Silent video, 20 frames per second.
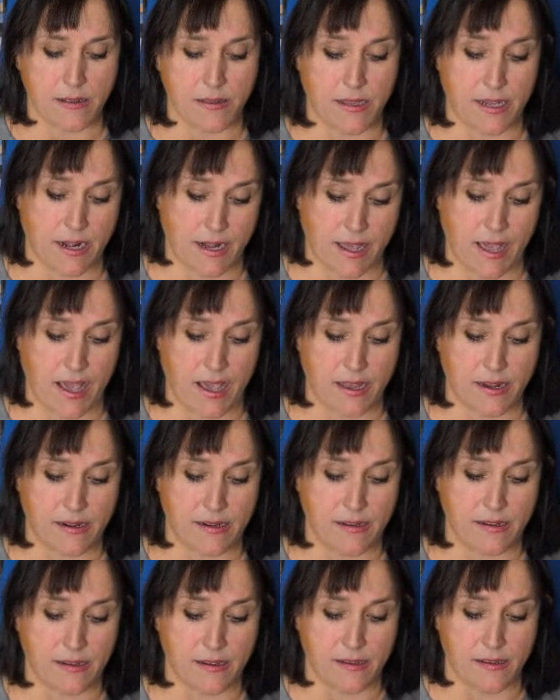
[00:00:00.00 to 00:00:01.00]
Then
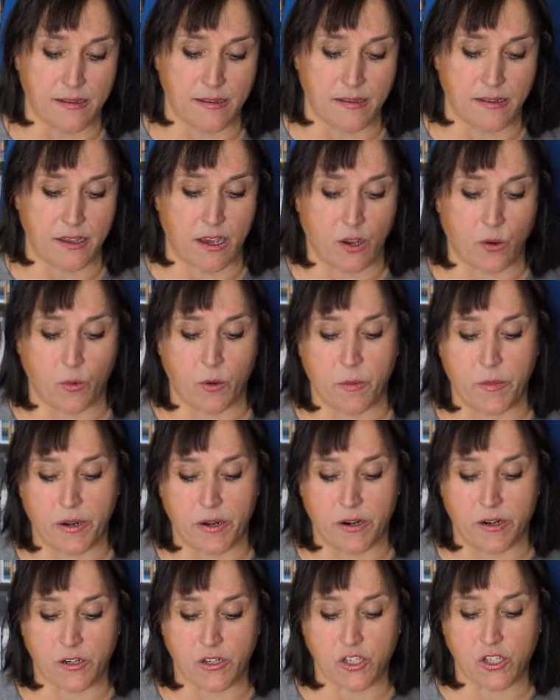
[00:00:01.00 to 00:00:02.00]
again, Young women
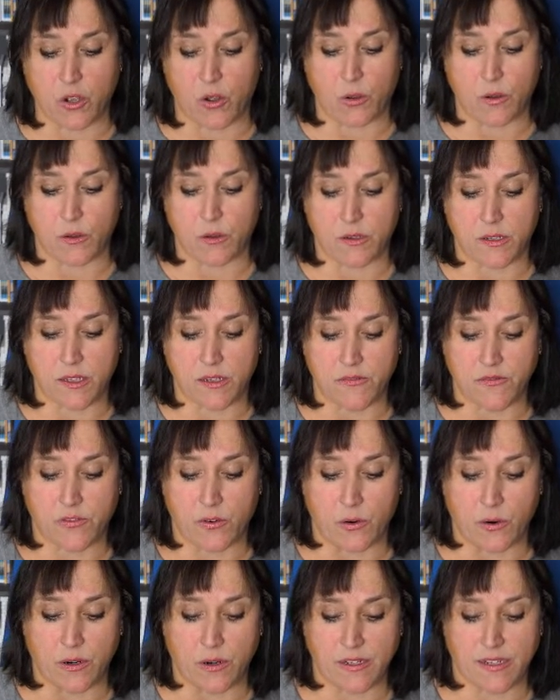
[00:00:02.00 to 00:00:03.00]
are sold
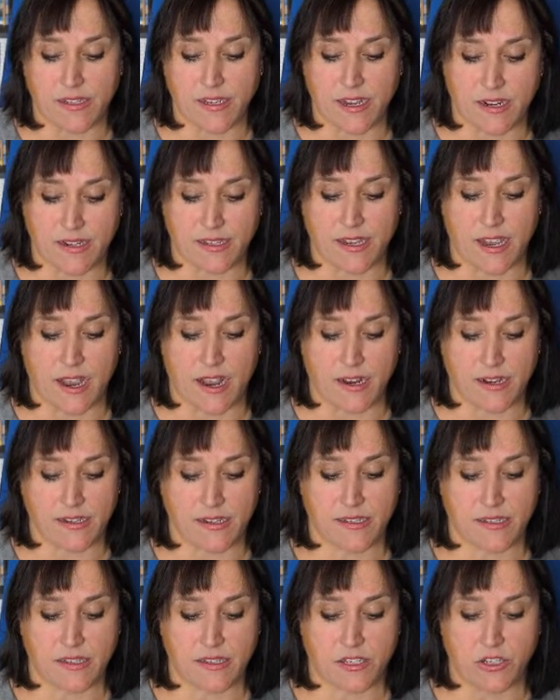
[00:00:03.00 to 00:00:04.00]
for sex
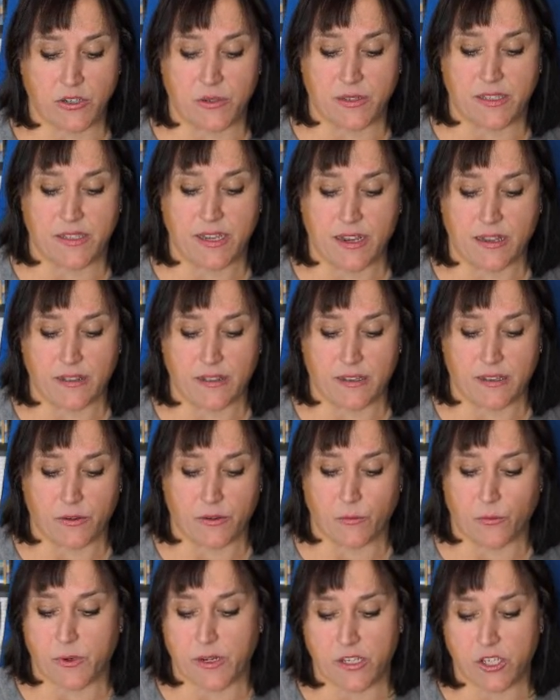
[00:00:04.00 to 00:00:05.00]
acts to insanely
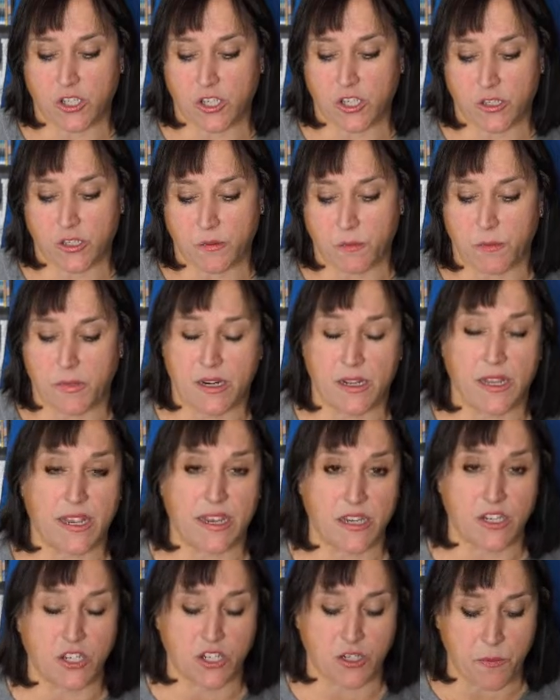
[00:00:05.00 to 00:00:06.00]
rich, middle
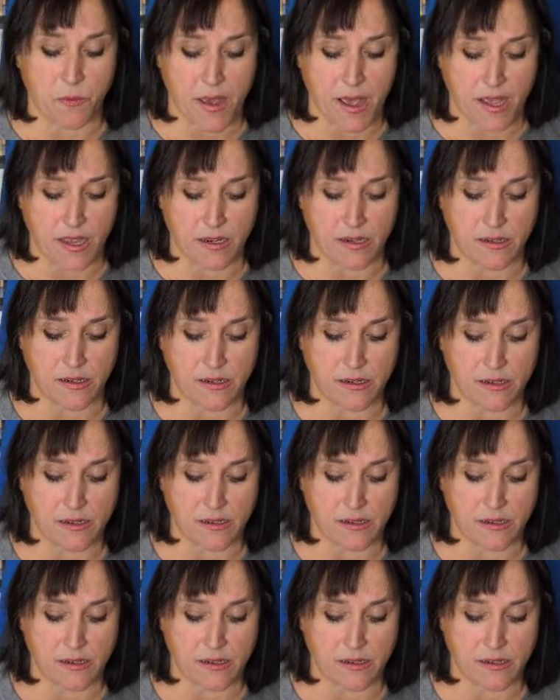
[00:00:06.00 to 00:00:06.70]
aged men.